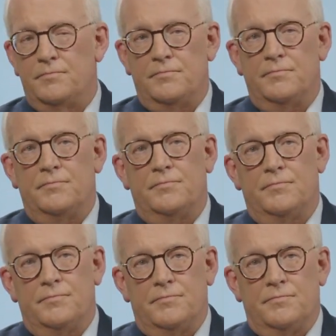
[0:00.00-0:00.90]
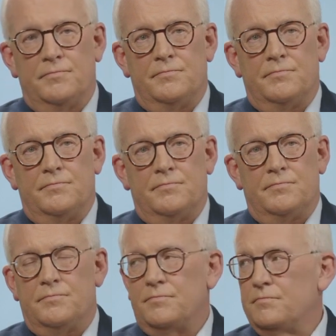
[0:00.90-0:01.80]

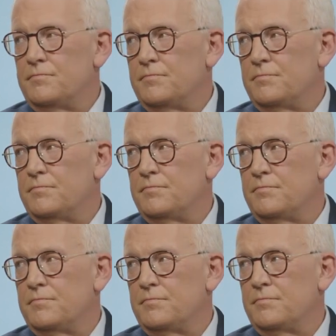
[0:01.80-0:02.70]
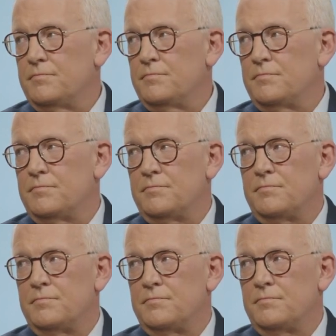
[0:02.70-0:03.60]

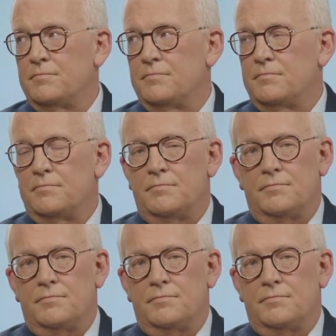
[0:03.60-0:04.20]
No words are spoken by the person on screen.